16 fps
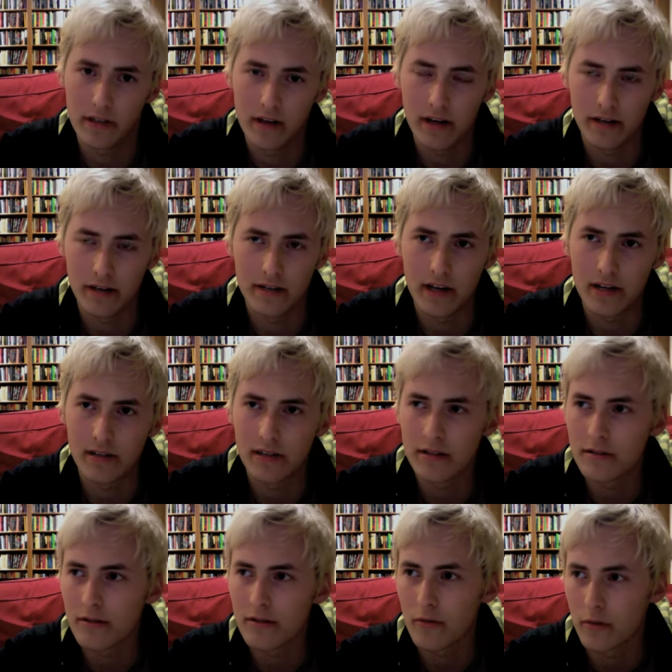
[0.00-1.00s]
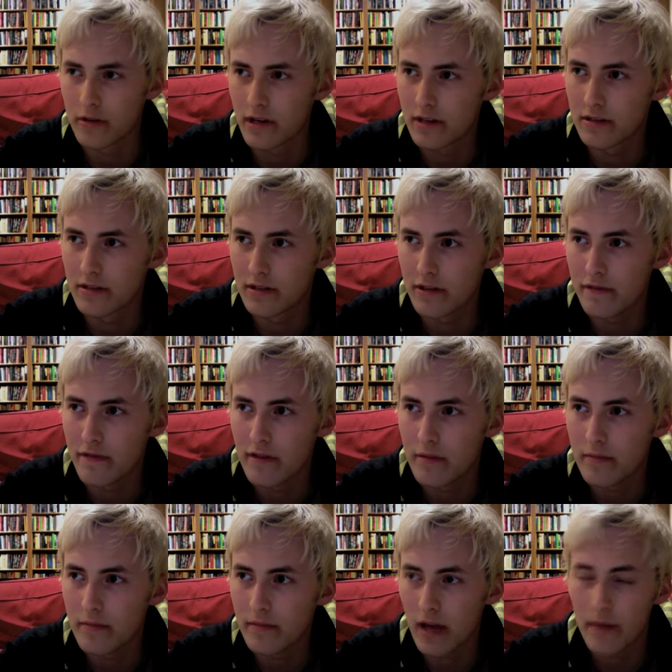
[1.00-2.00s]
a dozen or dozens of
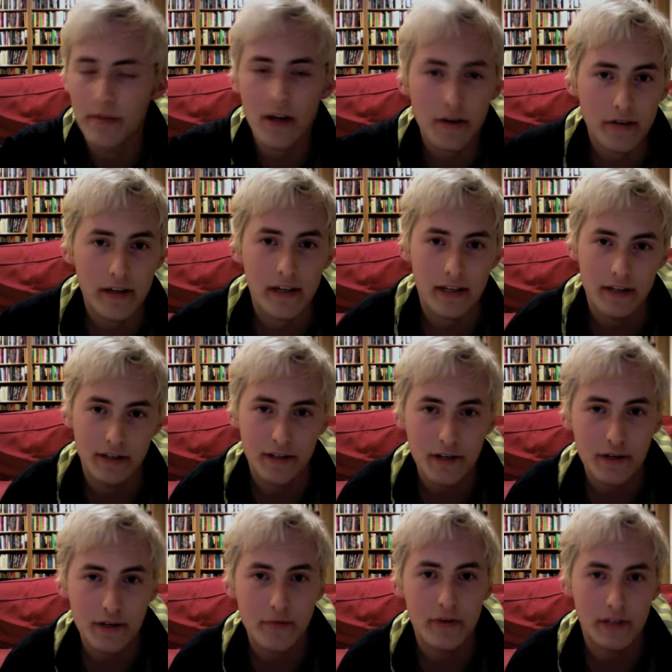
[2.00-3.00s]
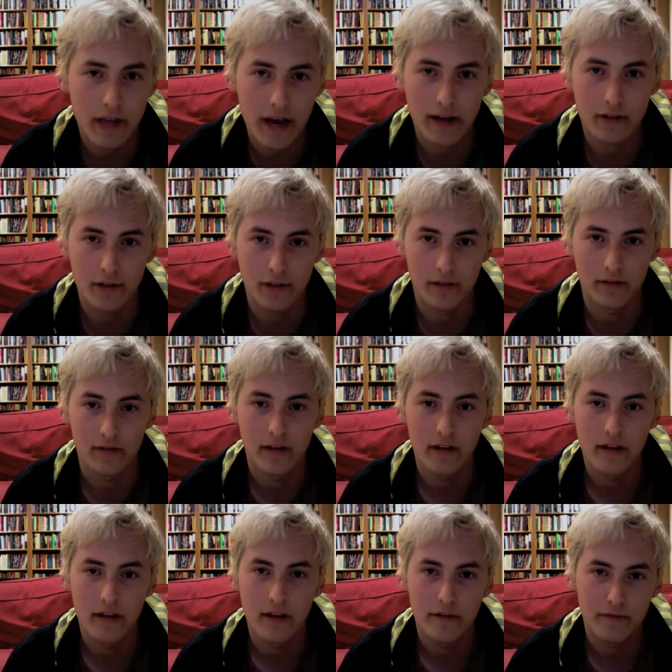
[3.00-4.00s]
them. I'm talking continuous action
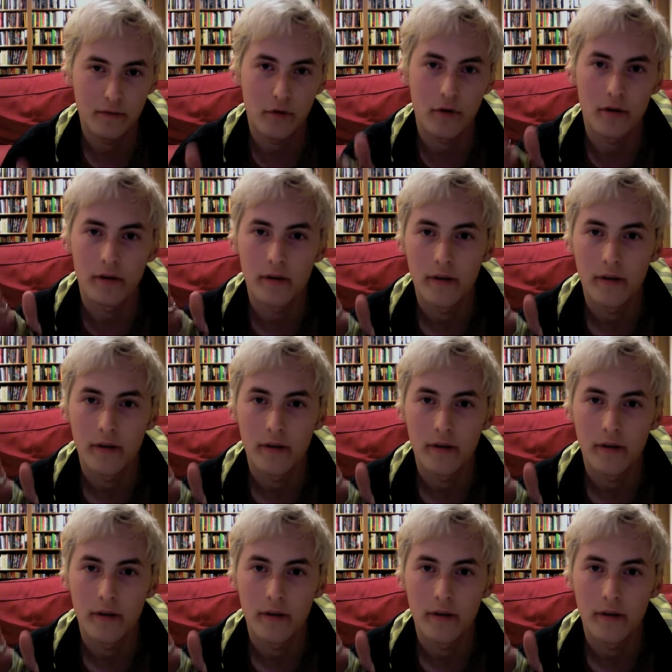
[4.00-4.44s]
for